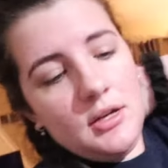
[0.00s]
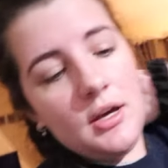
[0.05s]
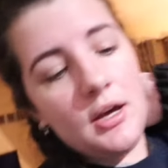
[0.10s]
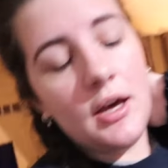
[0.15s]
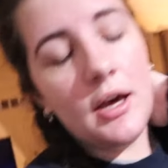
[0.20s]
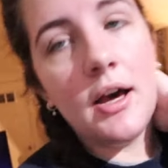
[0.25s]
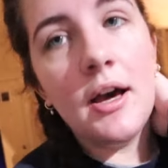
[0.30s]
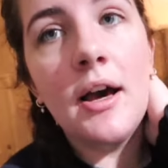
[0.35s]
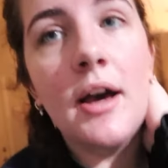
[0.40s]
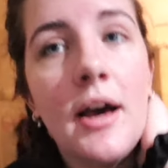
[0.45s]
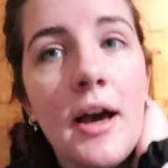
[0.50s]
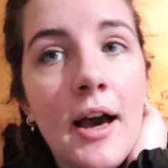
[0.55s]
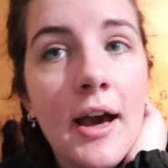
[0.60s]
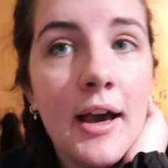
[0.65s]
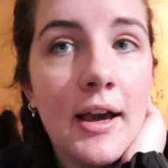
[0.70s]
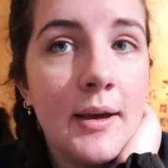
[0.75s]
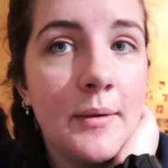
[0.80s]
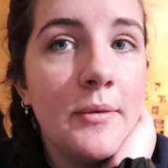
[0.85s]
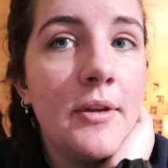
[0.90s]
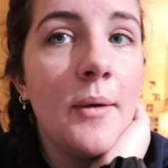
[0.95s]

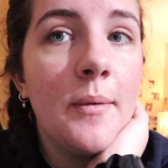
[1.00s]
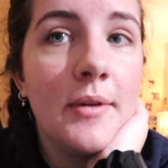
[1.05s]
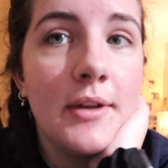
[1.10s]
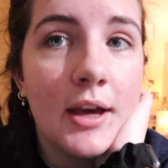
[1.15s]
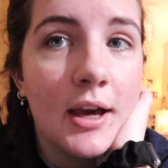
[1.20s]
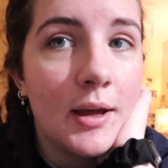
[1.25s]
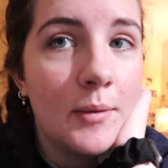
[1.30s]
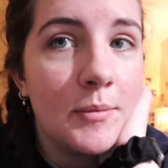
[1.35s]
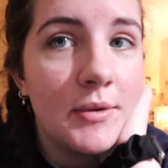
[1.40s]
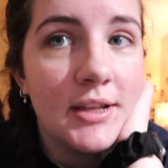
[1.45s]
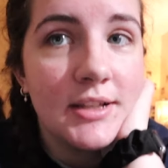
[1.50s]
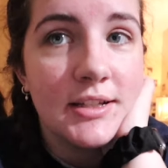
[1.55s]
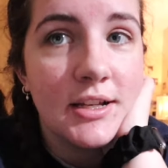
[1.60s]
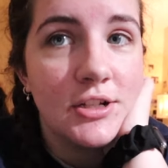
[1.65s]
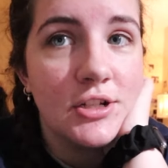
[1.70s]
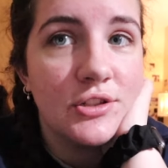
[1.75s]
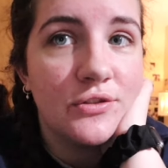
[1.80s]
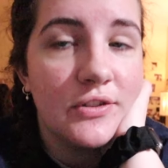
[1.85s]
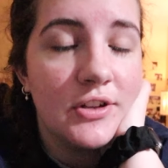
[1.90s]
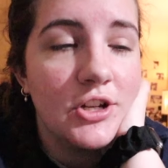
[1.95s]
I'm coming on because I
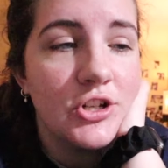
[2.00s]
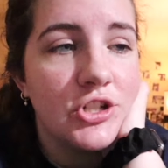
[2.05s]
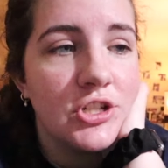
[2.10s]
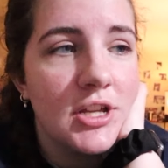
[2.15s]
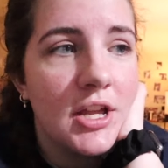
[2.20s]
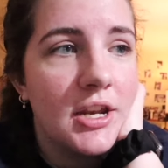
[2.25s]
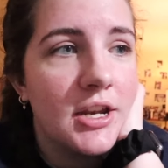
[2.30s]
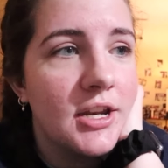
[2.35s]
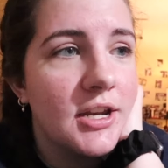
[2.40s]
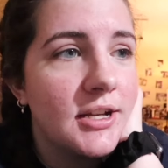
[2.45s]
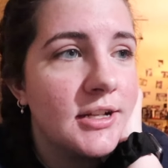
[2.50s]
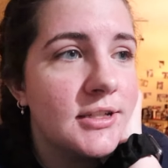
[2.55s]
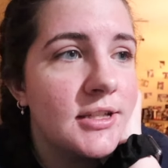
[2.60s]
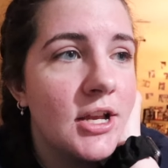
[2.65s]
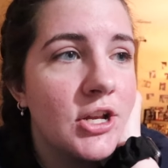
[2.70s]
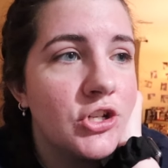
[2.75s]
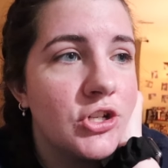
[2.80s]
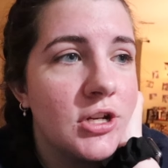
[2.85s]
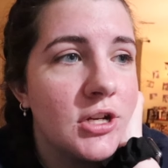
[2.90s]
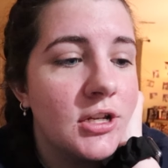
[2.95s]
just finished an editing
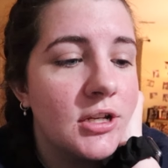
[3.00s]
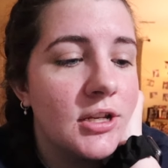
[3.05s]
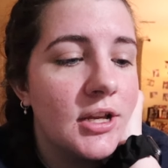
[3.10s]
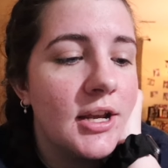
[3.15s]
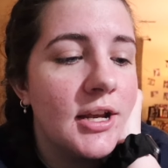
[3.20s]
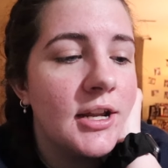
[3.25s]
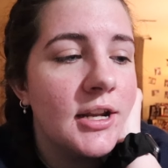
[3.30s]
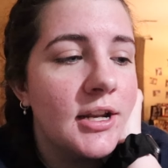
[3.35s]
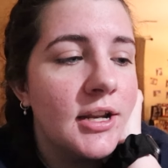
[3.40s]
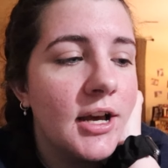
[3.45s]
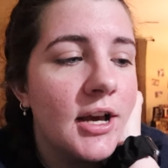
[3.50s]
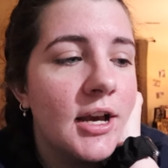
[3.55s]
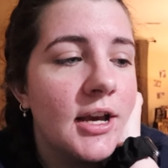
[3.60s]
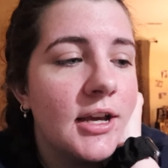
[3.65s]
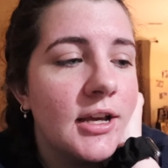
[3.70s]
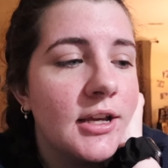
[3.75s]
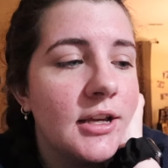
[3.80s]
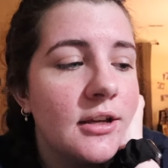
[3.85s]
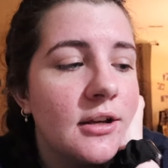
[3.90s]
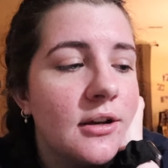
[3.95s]
session and
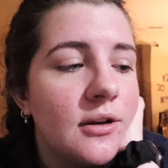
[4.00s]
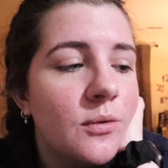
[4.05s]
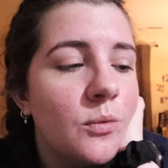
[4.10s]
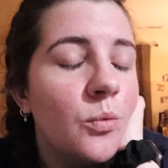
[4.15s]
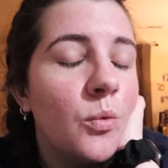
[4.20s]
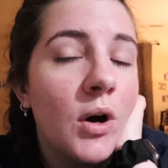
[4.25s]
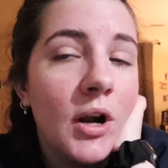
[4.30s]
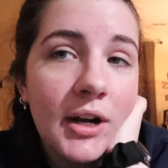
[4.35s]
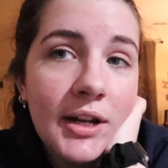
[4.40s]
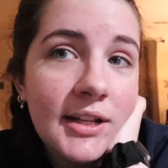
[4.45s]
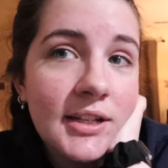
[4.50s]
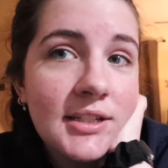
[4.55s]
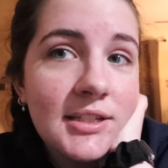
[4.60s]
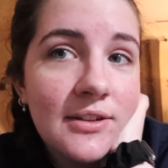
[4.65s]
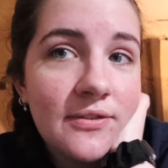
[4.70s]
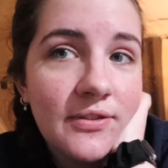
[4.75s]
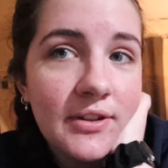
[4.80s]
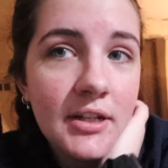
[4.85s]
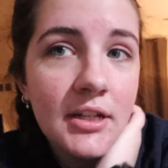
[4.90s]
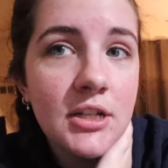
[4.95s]
I wanted
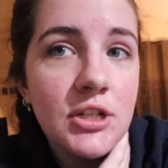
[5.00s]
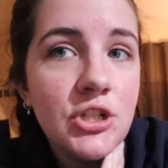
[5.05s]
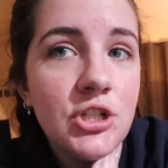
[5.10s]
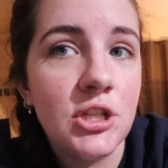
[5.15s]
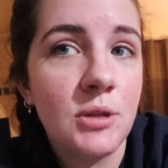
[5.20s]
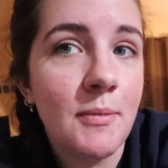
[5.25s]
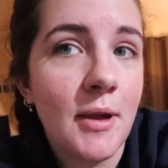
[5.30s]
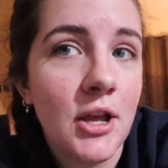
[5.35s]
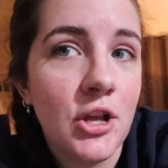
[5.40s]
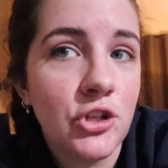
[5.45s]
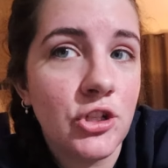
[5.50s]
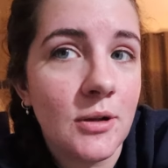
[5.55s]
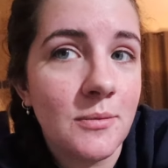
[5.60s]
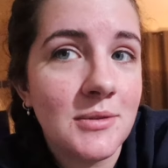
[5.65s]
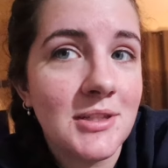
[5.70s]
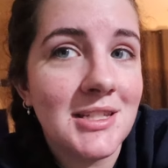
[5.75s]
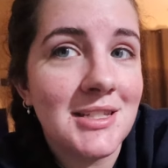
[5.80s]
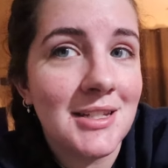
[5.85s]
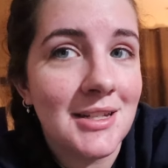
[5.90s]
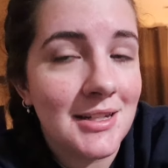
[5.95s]
to finish the
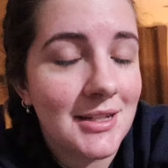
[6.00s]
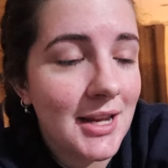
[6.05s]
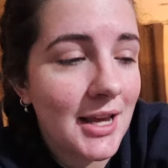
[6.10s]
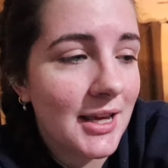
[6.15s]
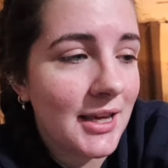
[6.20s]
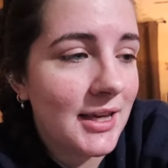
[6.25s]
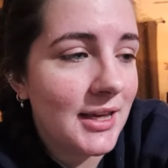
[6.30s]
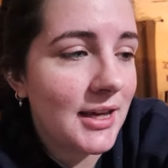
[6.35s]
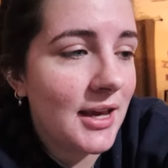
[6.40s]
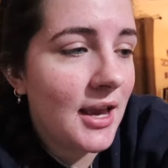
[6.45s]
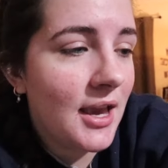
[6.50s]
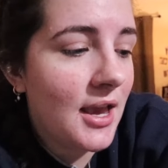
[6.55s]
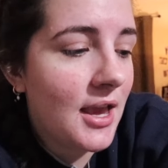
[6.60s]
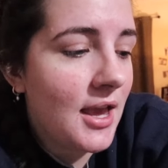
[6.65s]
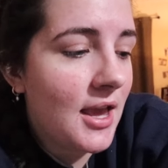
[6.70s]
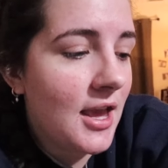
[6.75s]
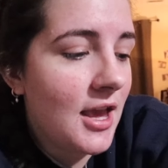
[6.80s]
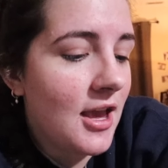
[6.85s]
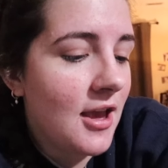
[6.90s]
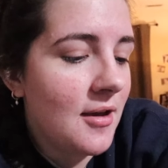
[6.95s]
manuscript tonight,
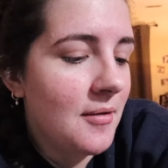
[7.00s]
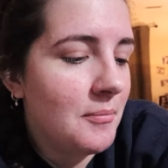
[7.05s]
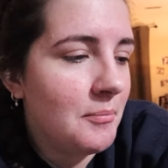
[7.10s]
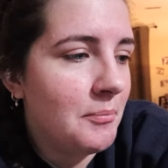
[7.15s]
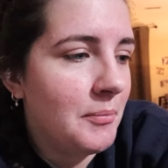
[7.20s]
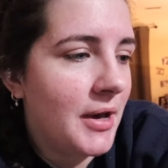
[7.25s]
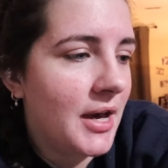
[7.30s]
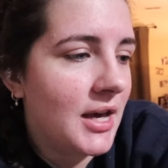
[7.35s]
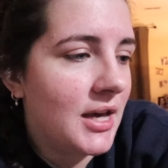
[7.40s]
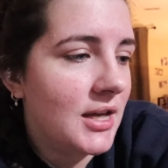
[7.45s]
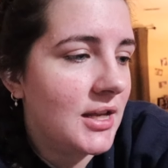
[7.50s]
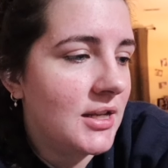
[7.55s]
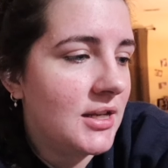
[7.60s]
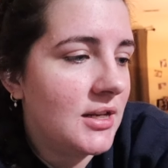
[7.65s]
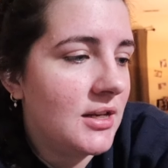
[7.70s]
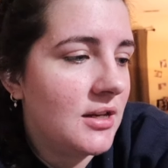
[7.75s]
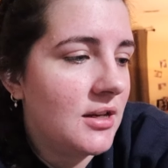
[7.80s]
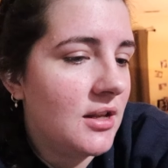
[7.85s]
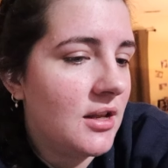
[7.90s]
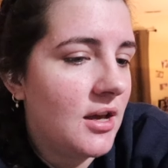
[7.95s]

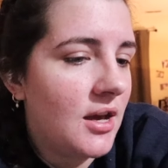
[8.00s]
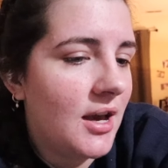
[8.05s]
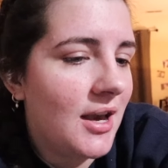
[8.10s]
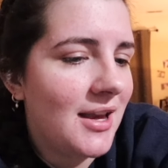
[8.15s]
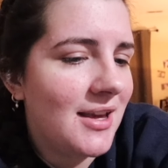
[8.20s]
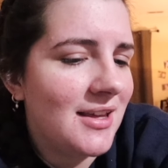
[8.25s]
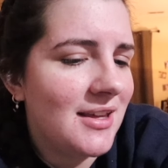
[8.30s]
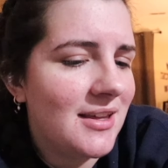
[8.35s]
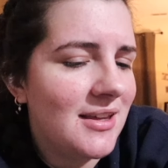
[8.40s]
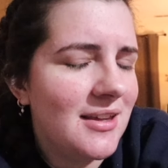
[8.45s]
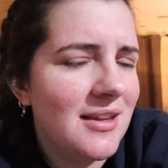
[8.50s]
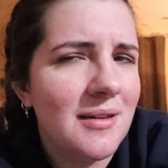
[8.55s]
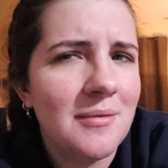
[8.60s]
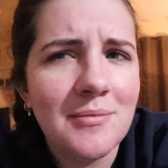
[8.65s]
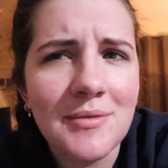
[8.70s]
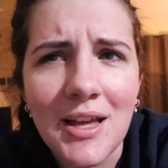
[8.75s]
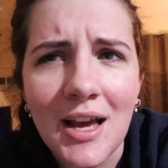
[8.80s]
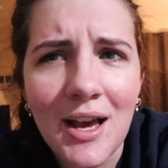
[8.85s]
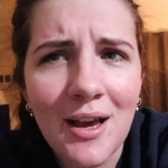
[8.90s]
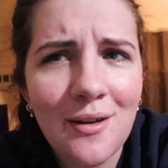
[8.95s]
but
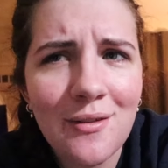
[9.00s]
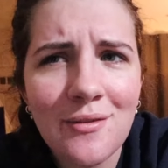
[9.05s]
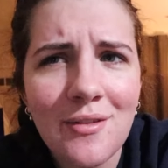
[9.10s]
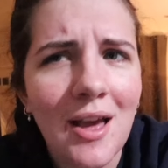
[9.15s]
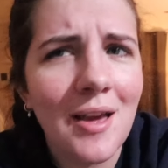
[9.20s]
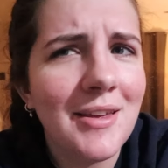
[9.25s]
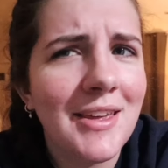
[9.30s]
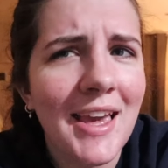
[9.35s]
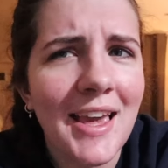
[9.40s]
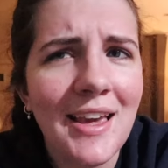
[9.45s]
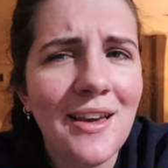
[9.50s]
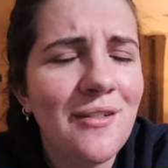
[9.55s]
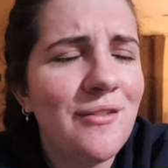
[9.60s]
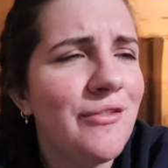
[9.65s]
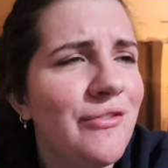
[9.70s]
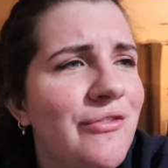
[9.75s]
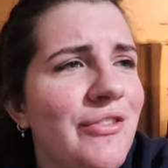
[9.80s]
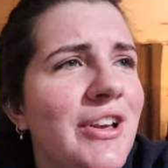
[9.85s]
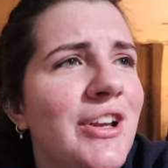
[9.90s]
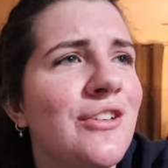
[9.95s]
I can't
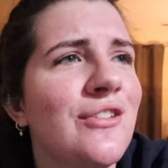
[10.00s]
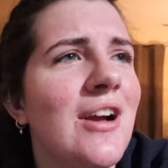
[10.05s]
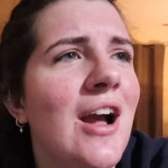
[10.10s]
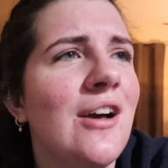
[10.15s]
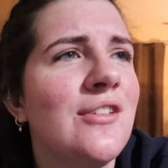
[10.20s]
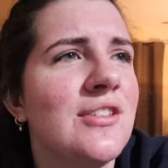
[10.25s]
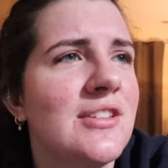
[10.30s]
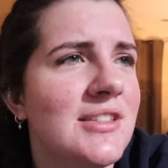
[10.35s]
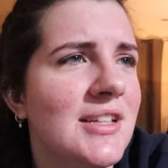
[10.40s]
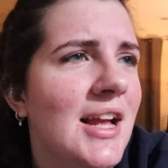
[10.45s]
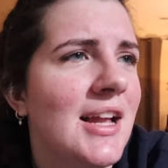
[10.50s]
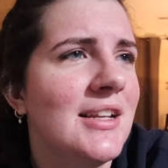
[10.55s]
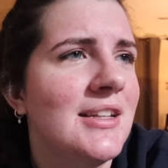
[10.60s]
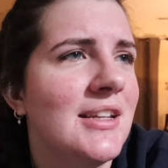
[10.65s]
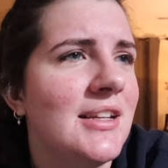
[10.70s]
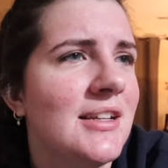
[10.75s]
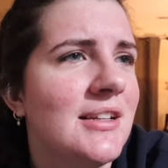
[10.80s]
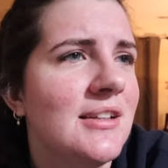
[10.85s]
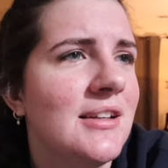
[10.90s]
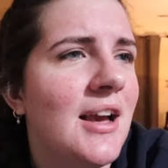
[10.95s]
figure out this
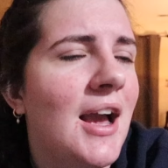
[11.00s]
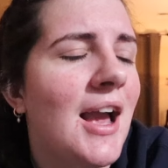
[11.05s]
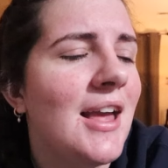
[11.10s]
ending.